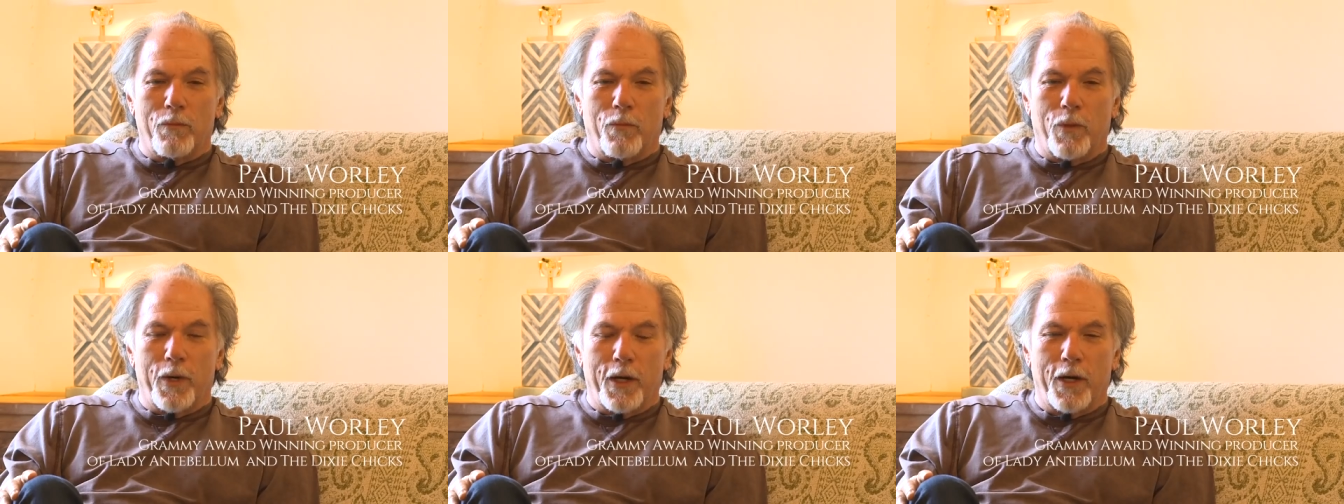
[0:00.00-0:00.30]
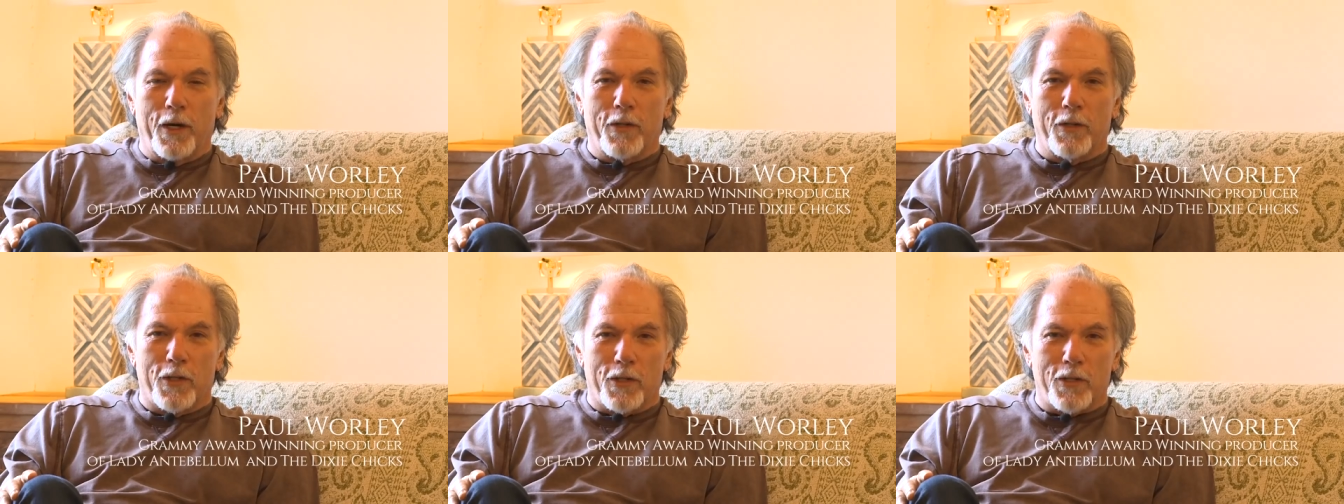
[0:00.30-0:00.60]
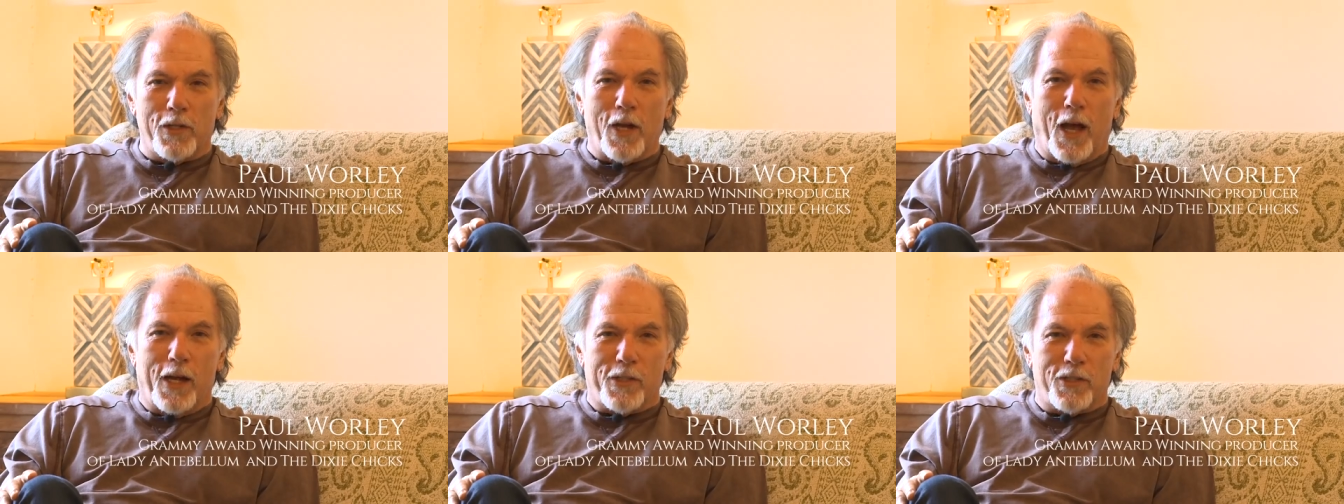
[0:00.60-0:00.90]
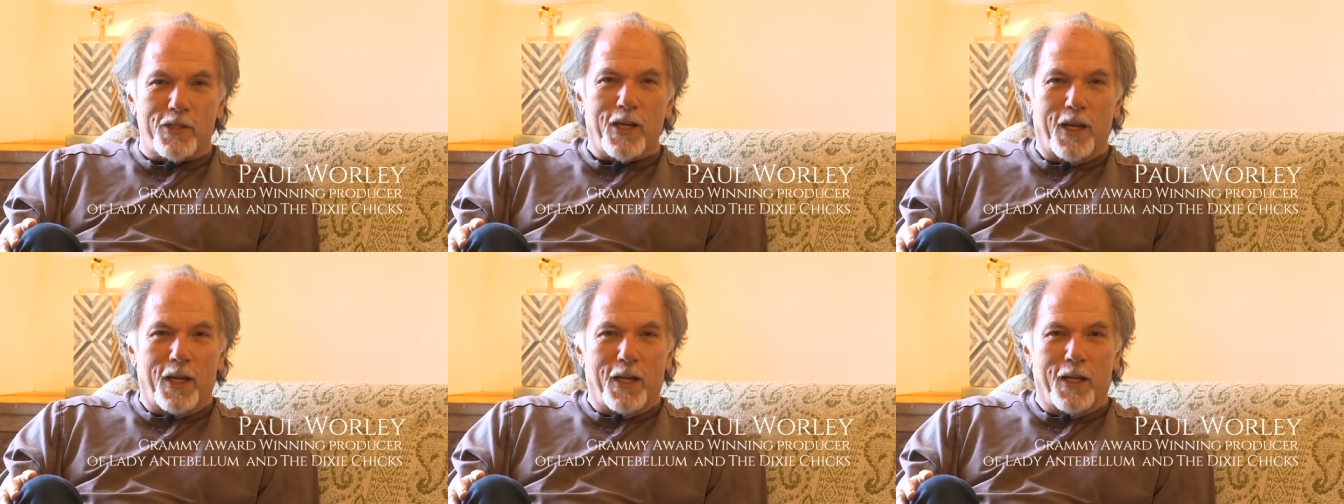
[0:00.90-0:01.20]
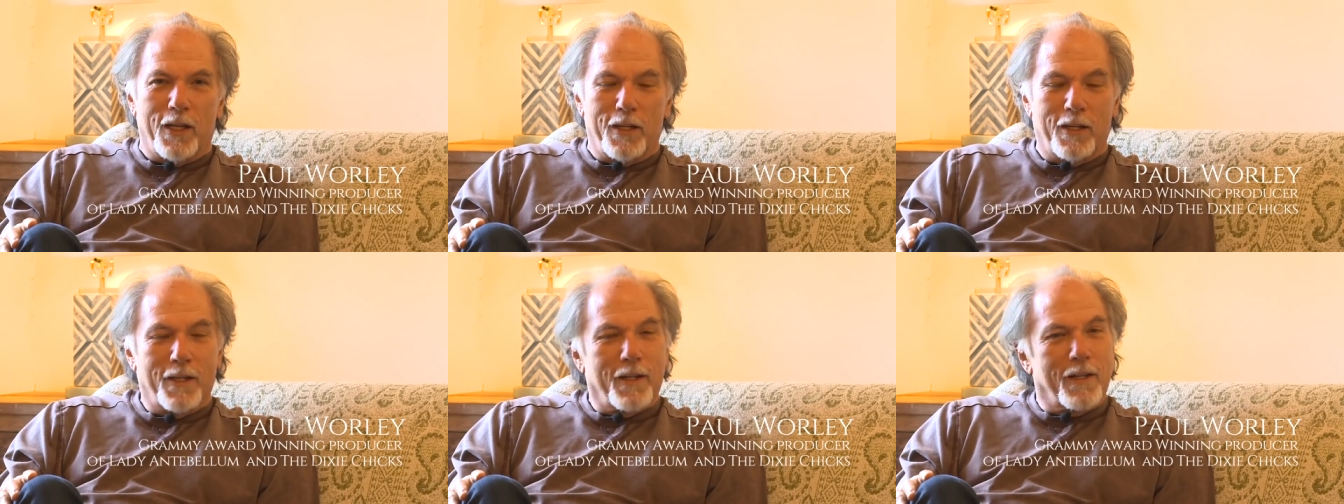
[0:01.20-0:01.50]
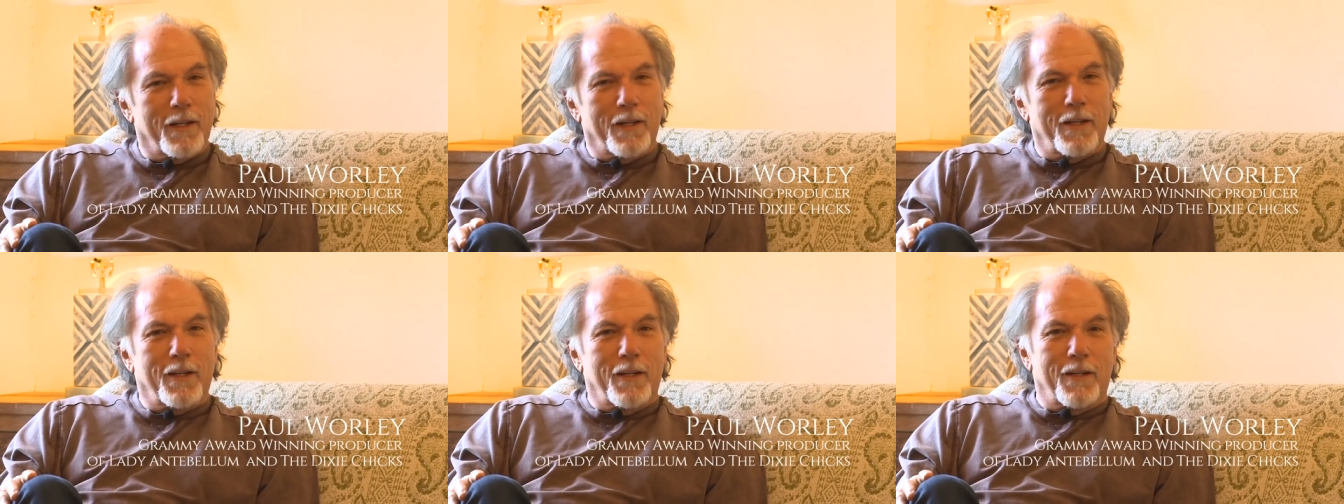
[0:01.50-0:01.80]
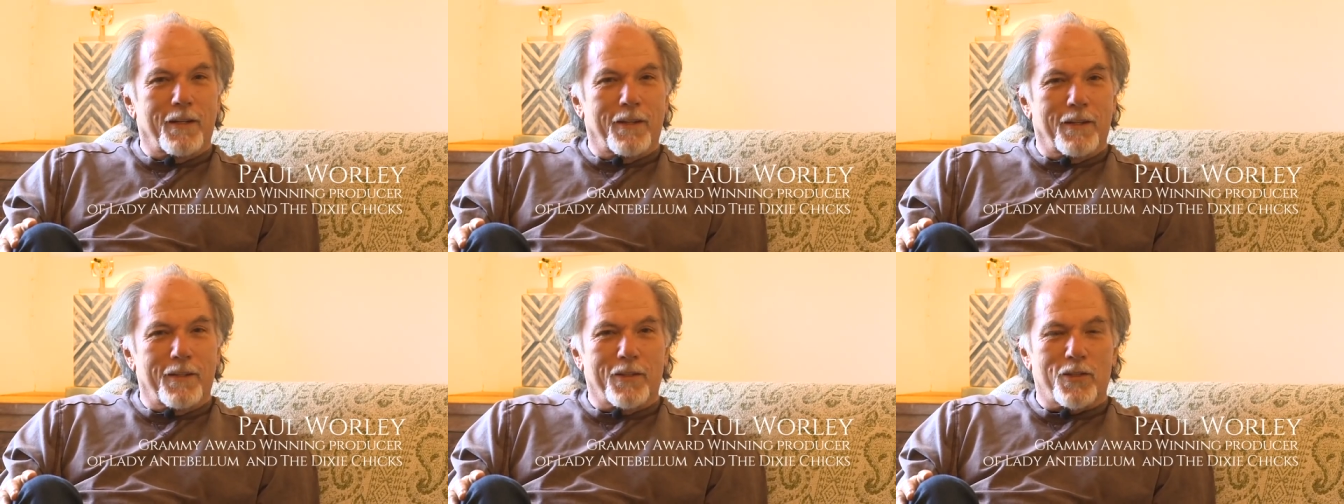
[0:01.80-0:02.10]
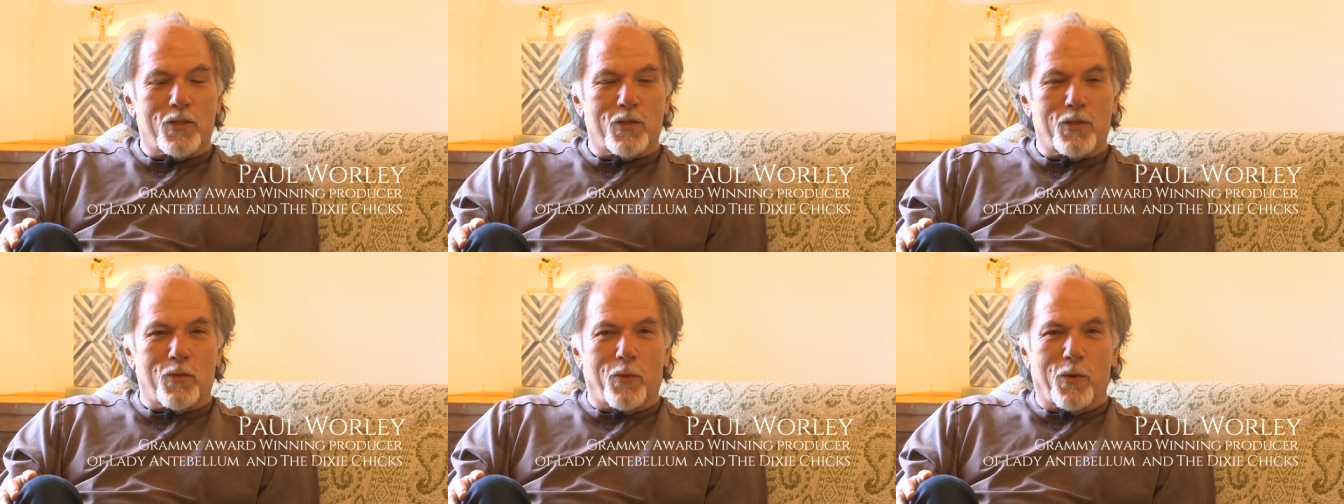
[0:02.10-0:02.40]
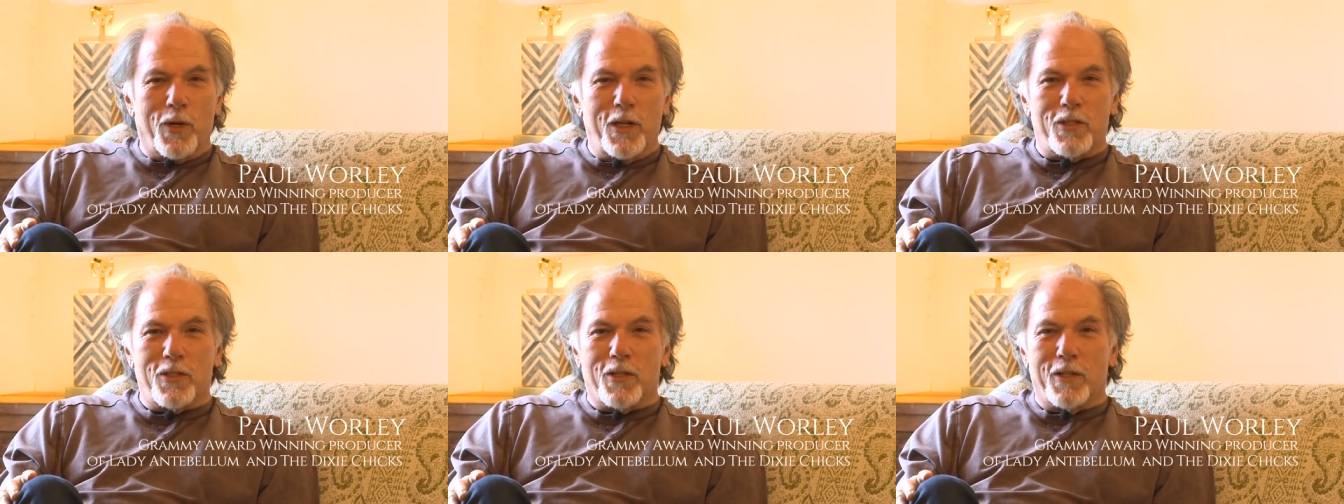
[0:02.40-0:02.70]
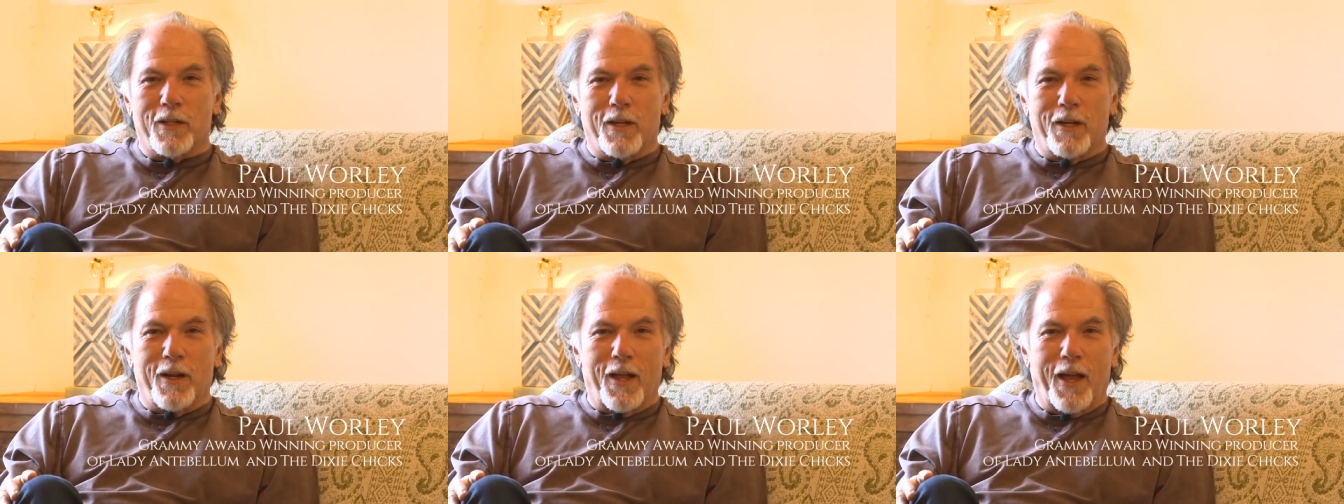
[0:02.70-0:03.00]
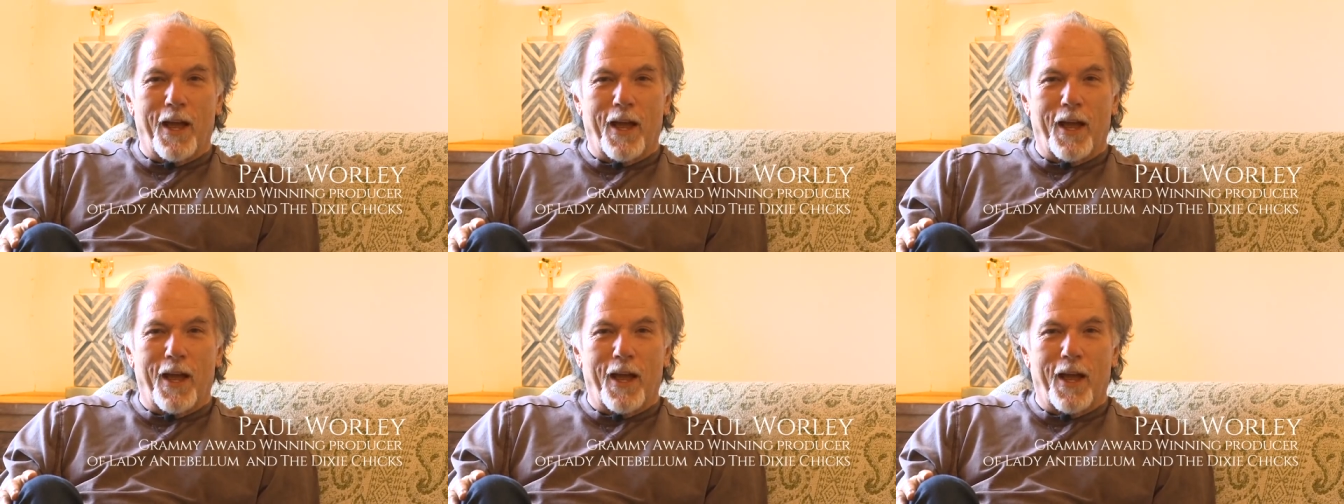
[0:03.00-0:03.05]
we hear this guy singing, screeching and